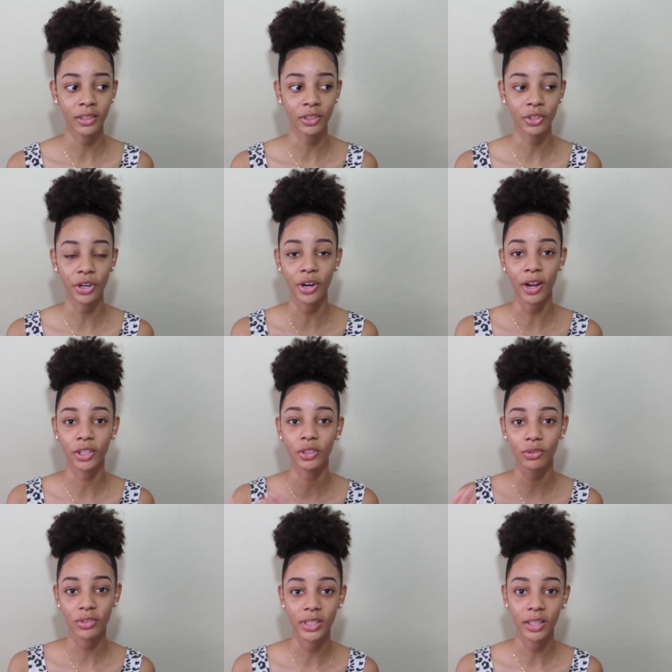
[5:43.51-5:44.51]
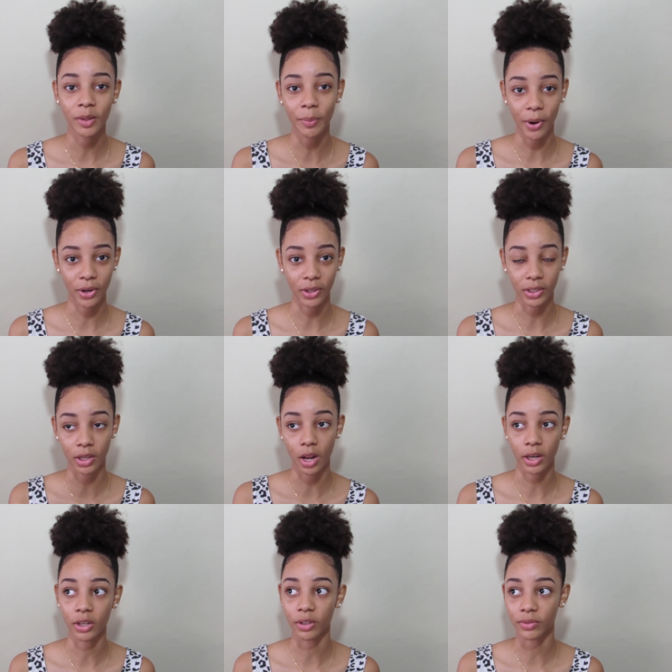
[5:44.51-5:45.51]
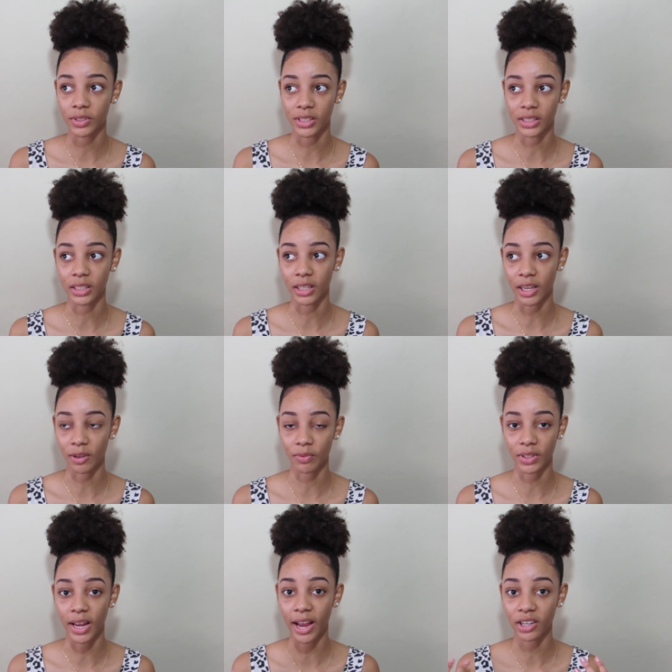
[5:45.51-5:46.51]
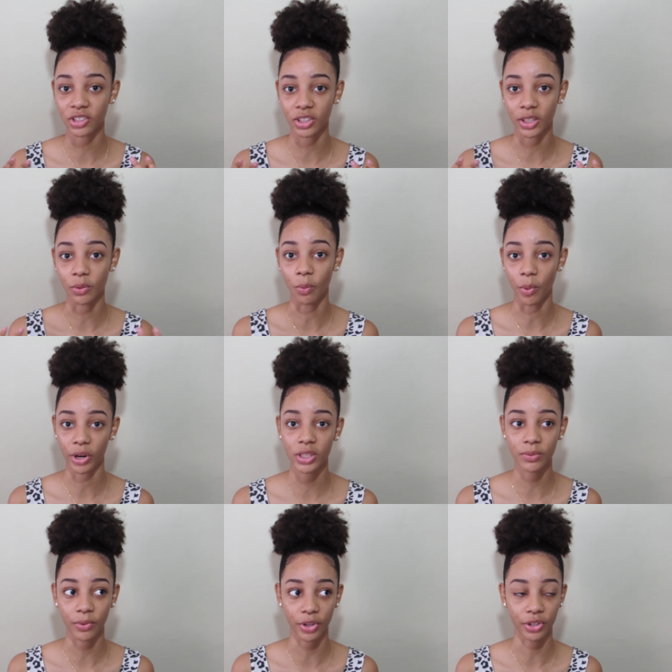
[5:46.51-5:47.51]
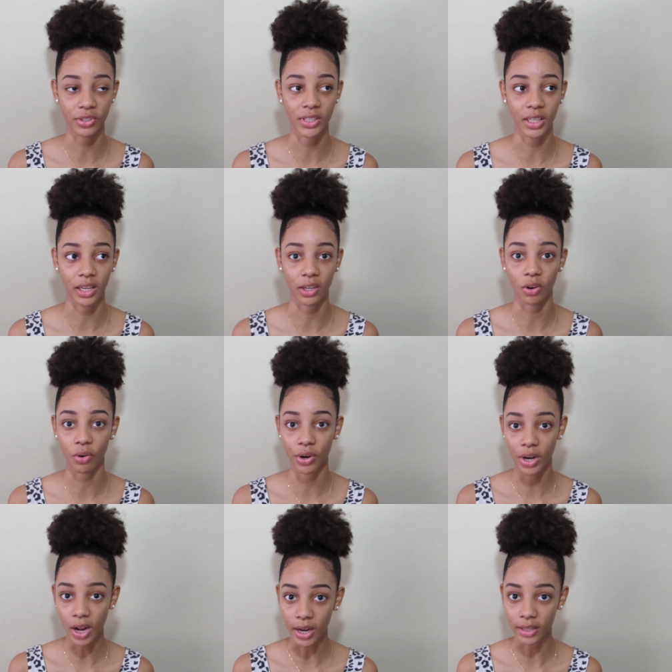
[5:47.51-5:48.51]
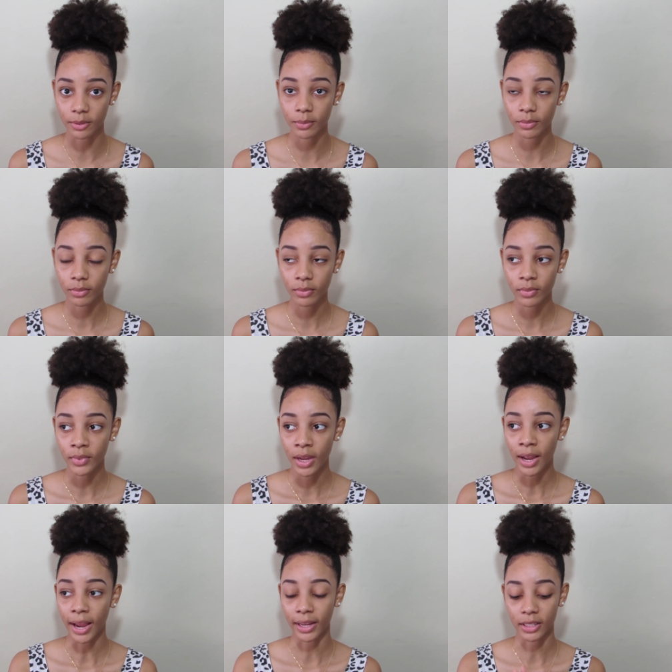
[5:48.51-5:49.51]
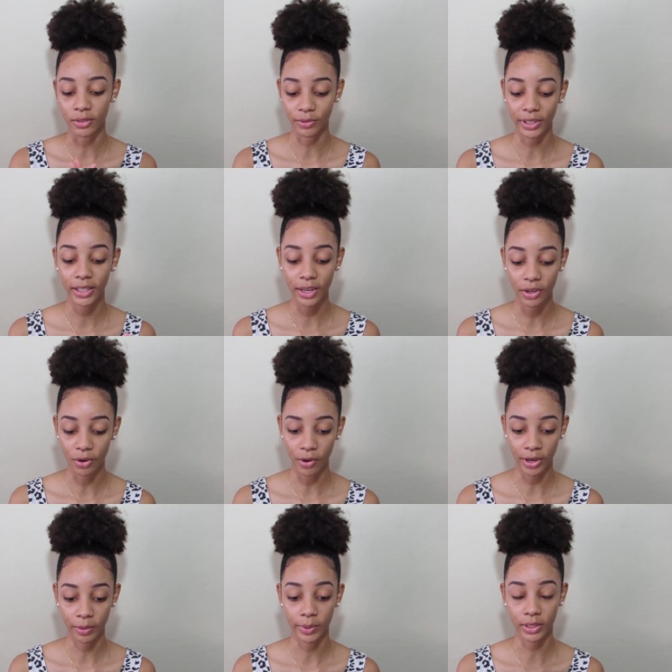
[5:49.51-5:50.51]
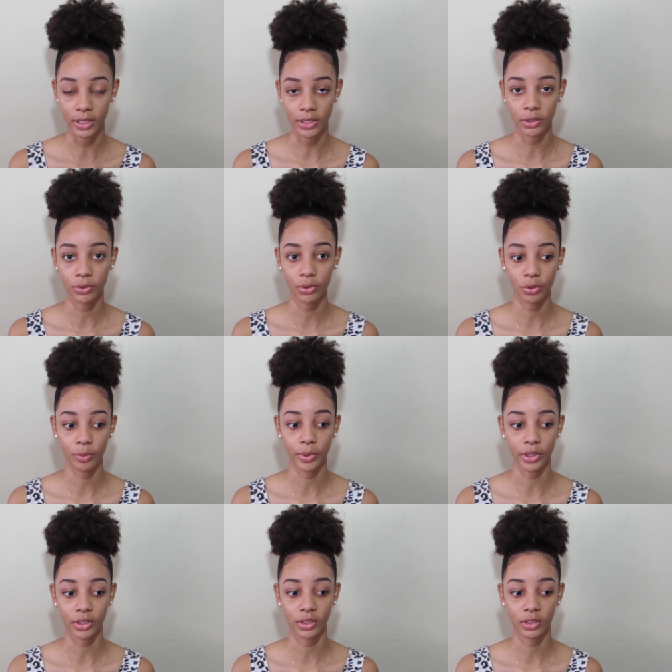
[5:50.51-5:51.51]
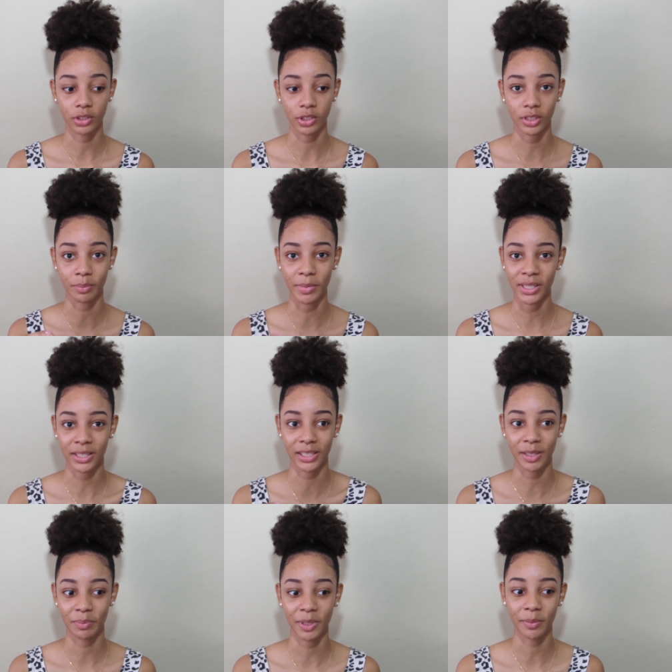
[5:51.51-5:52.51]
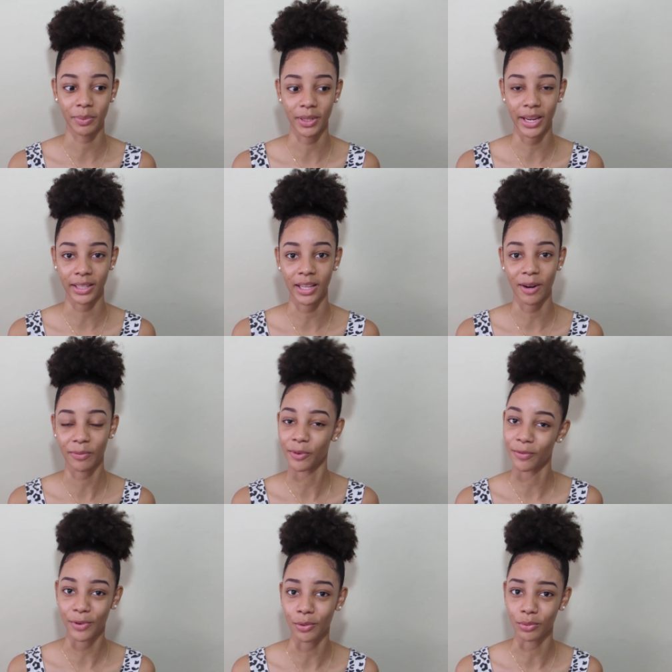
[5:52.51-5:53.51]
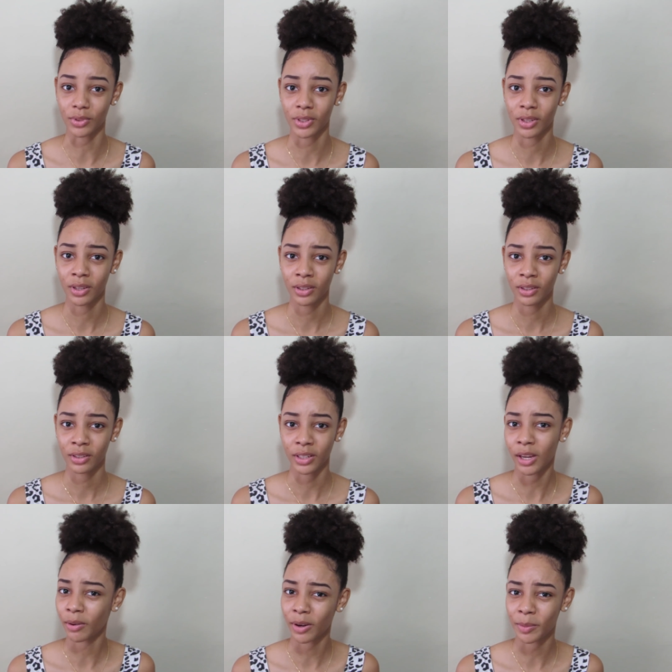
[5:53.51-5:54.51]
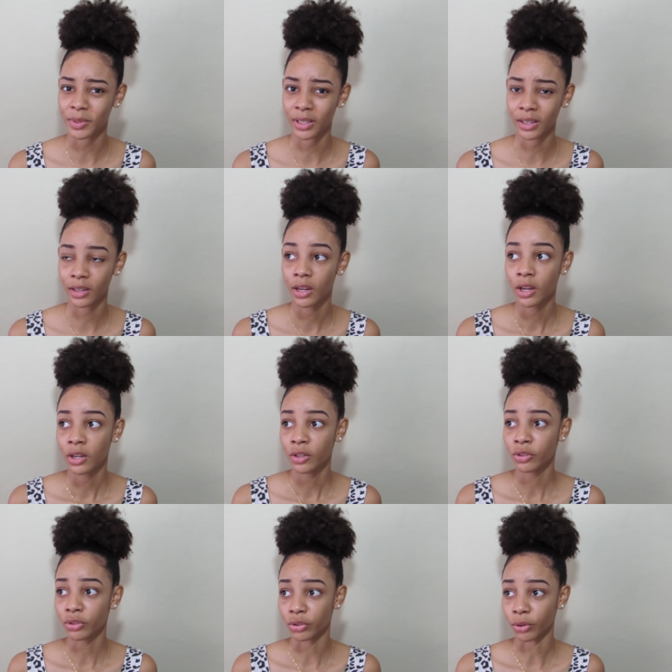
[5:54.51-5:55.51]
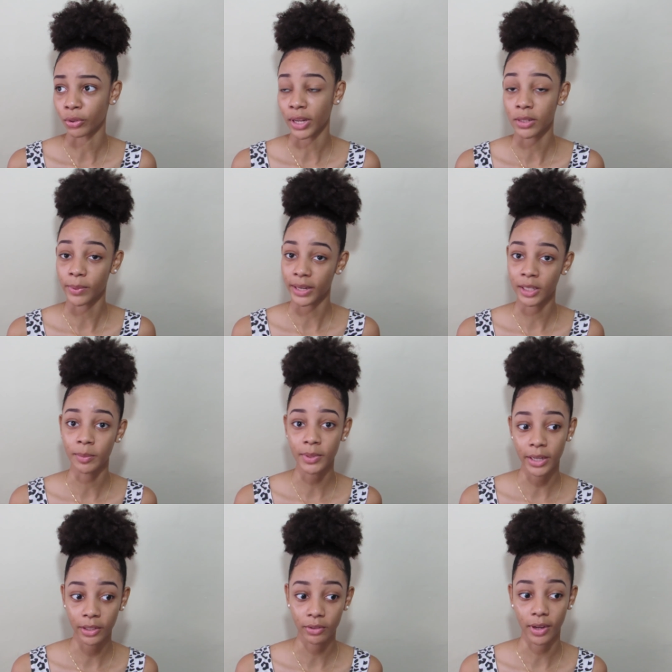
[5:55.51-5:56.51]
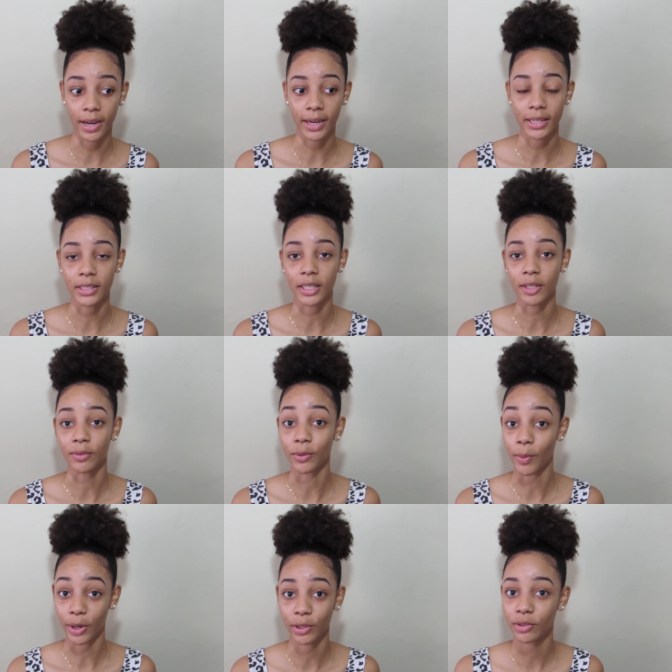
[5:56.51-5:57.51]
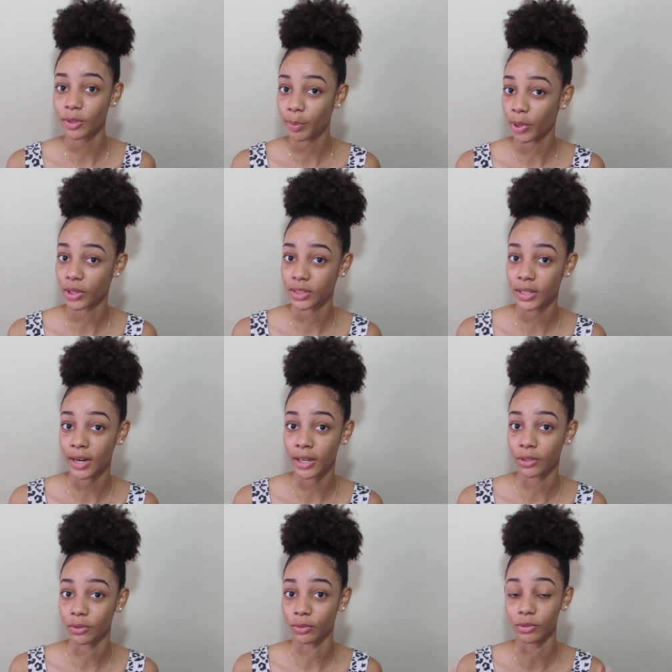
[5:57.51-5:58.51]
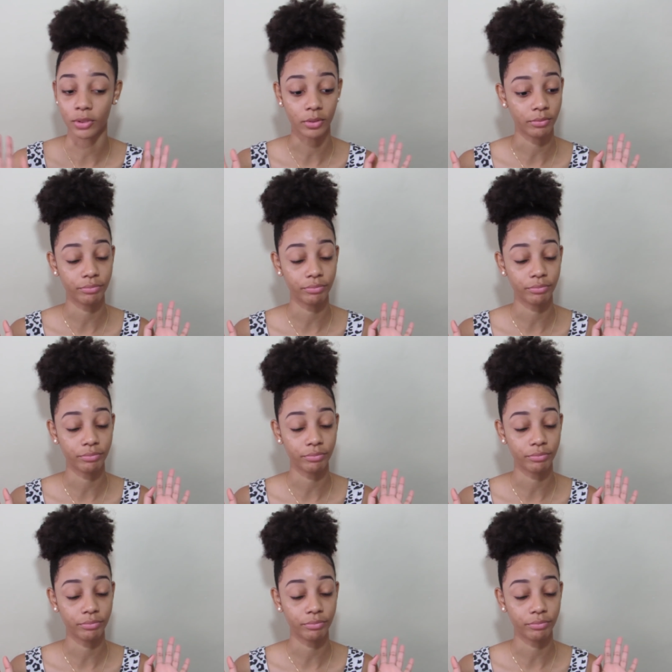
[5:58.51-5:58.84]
you're not using the product long enough to see if it actually works for your skin or not. And it's really annoying when these YouTubers just mislead people like that for views. You get what I'm saying? So that's why I keep telling you guys, if you want to use the products that I use,